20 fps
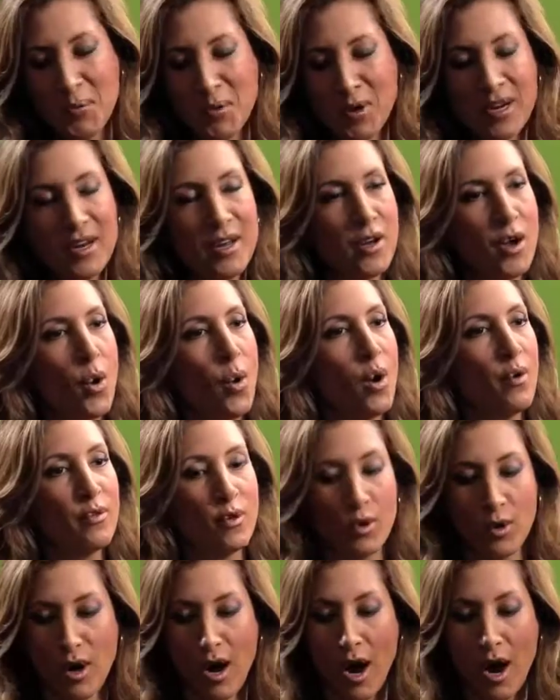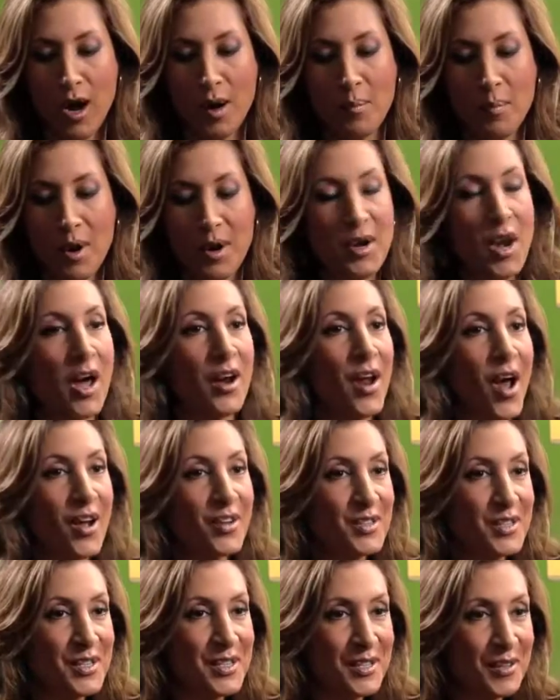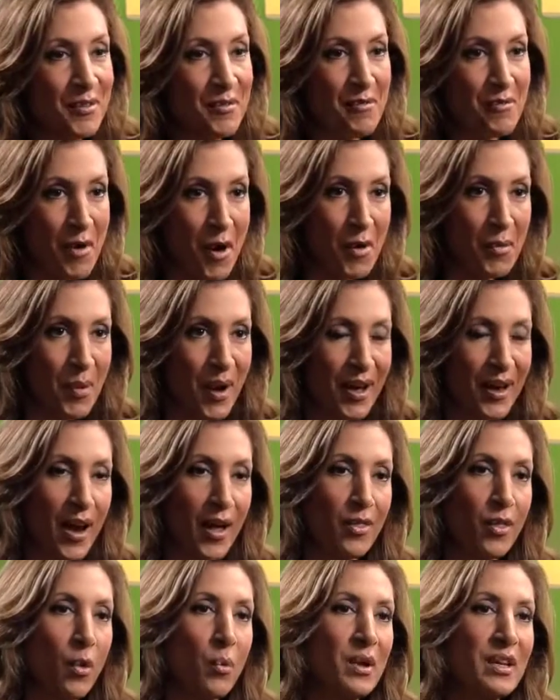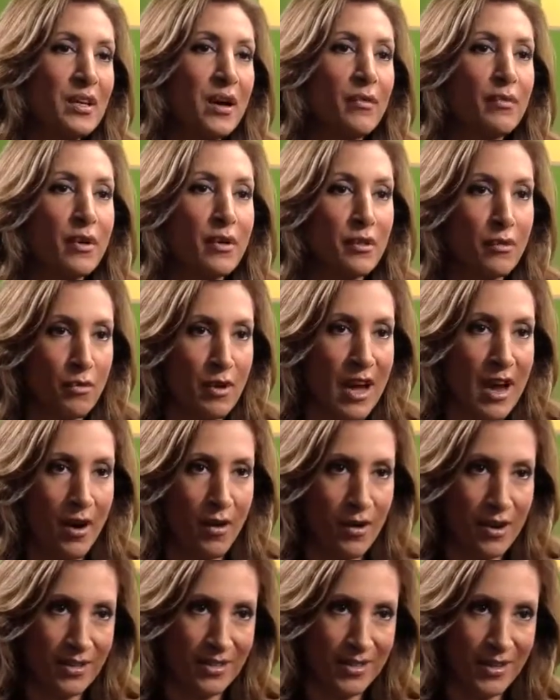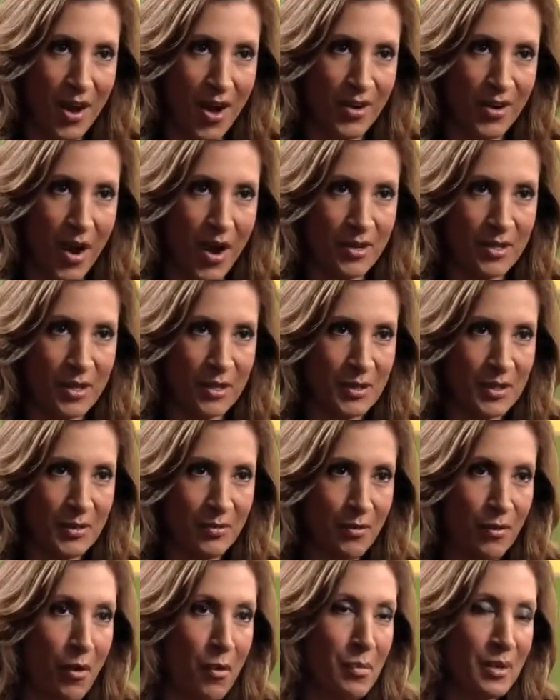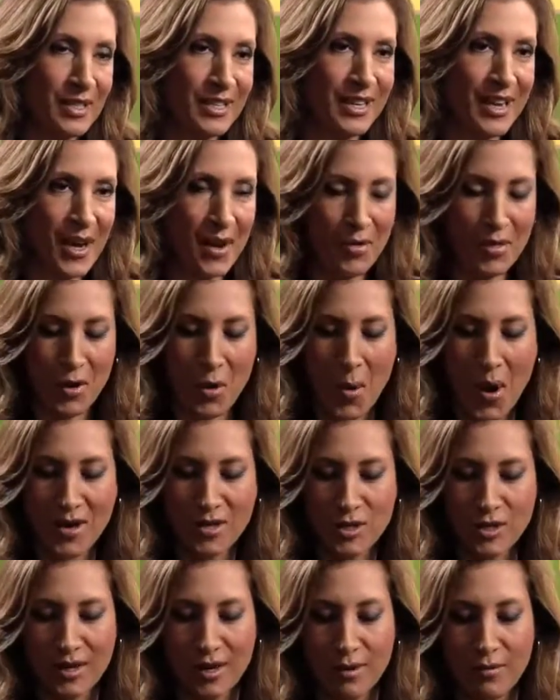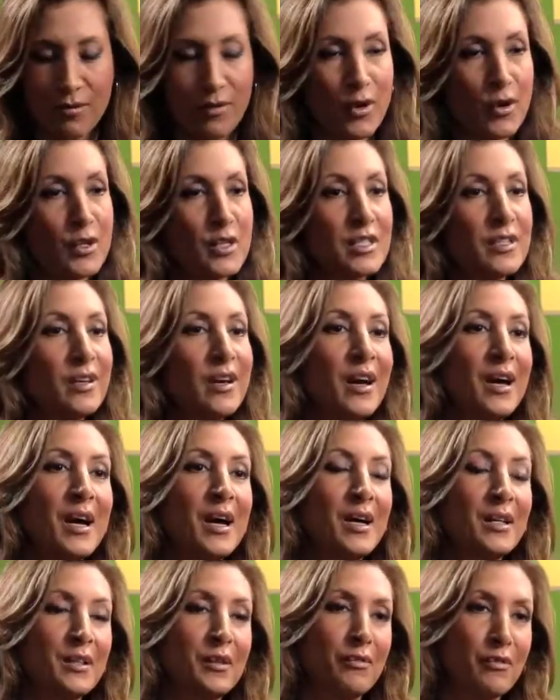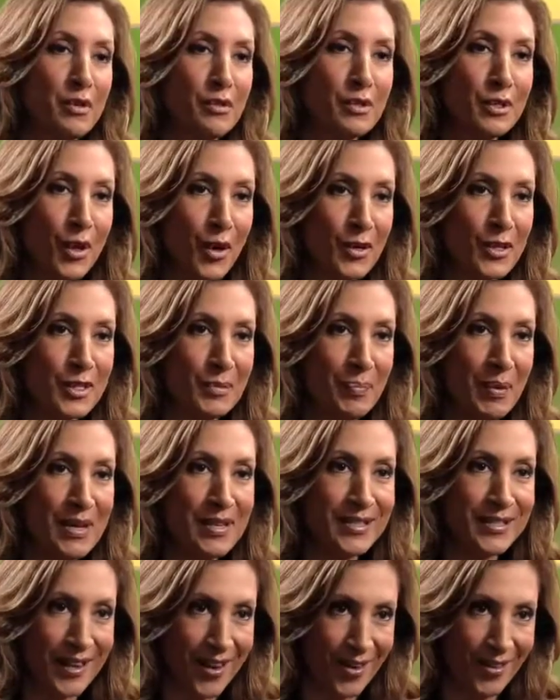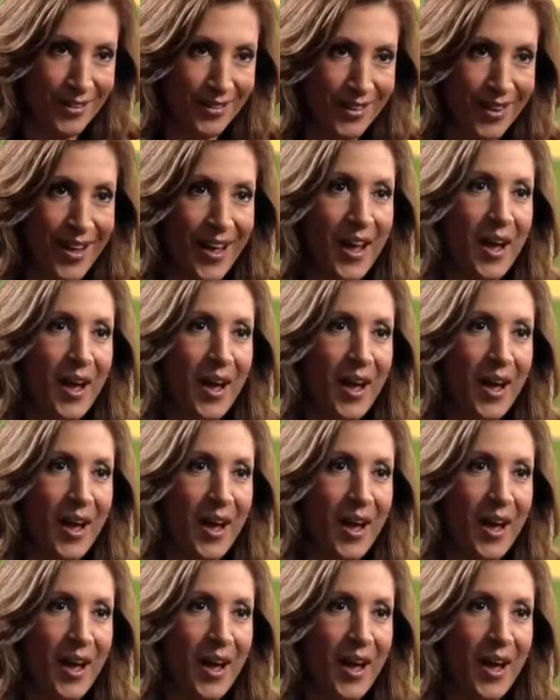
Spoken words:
We're going to go over non-Hodgkin's lymphoma, and I thought we'd cover three areas of non-Hodgkin's lymphoma today with the questioning. First, diffuse large B cell.